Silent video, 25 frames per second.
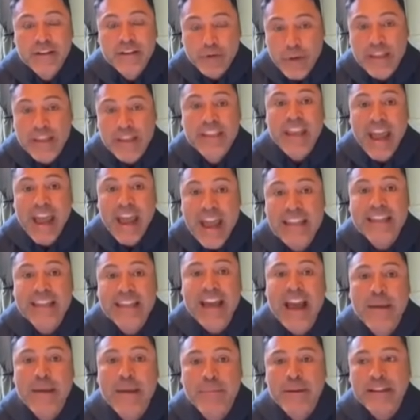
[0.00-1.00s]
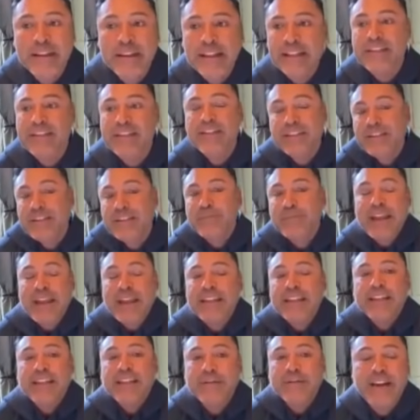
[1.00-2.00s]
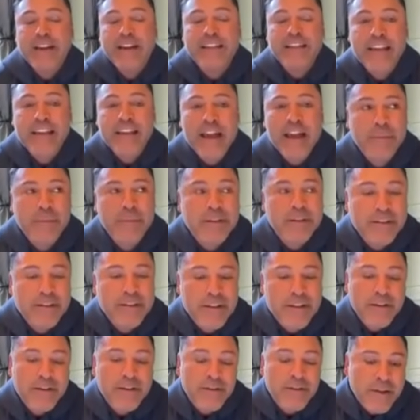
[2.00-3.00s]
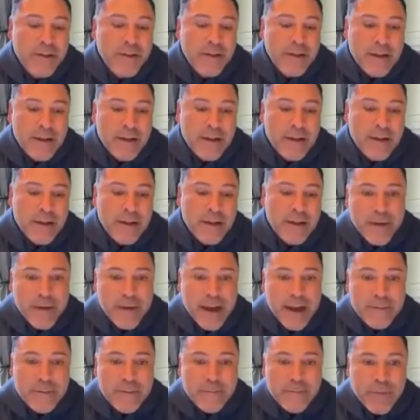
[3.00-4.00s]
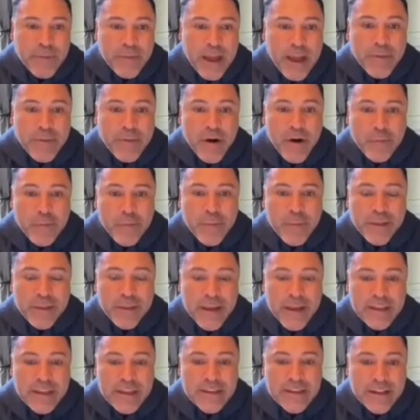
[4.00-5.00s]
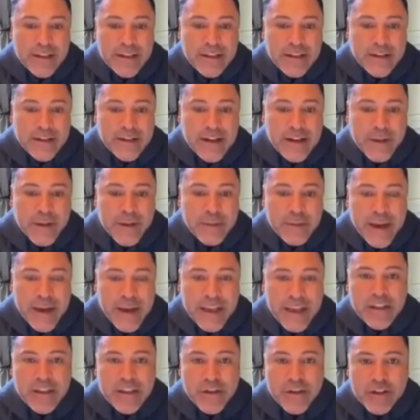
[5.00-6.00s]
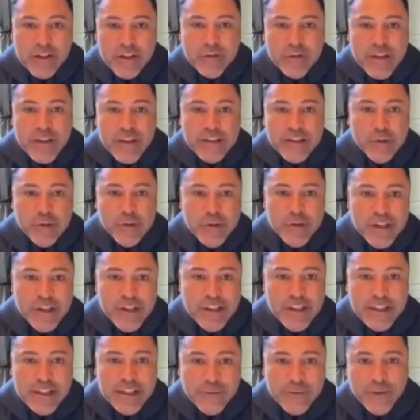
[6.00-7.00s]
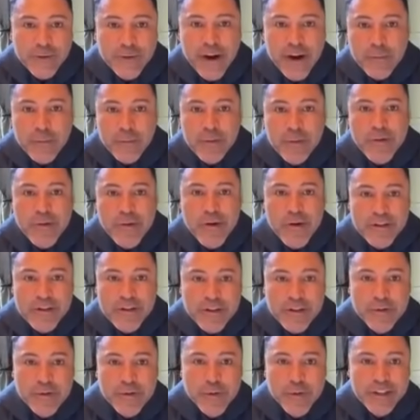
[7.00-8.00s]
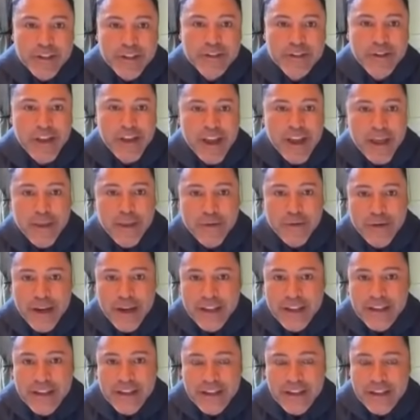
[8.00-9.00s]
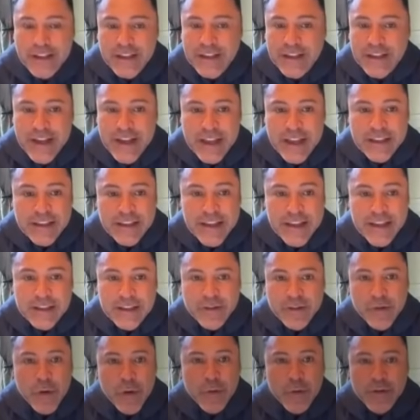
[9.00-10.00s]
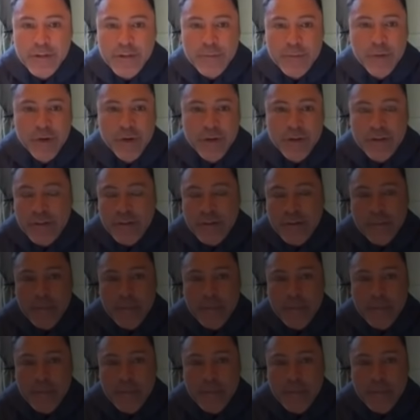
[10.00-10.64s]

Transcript: So it can happen. Let's just make these fights happen. So I'm I'm I'm hoping that uh, I mean, my New Year's resolution is for all promoters to work together and uh, and and grow the sport.